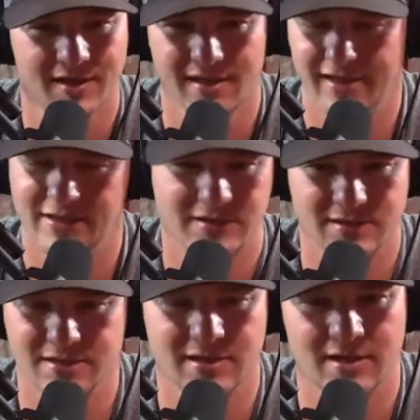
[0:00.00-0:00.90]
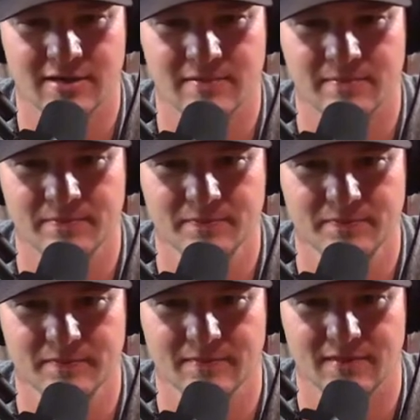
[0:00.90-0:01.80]
It's just I
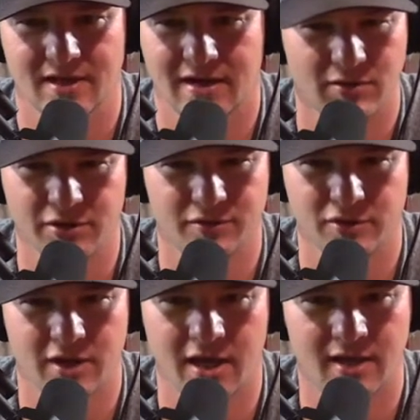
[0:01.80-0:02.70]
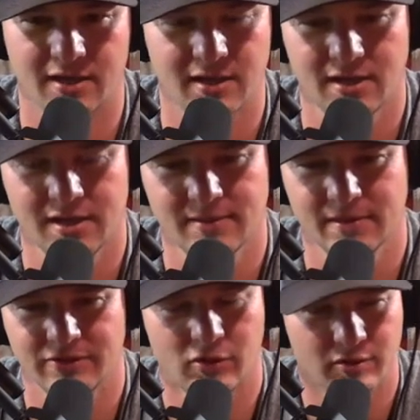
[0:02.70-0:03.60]
don't know.
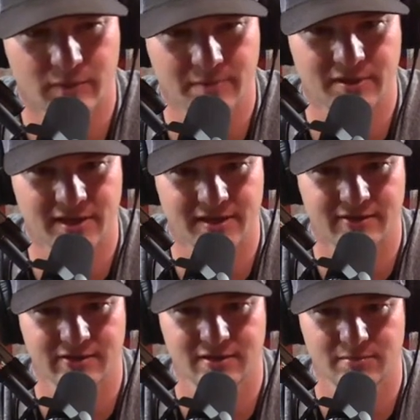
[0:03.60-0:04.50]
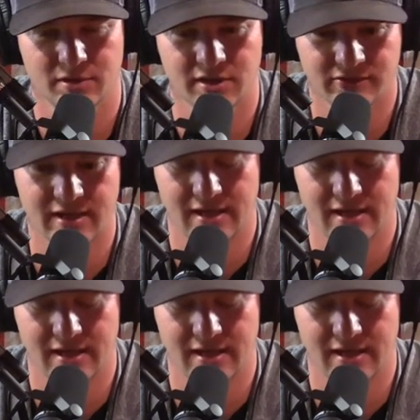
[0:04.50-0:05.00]
It's hard to replicate, because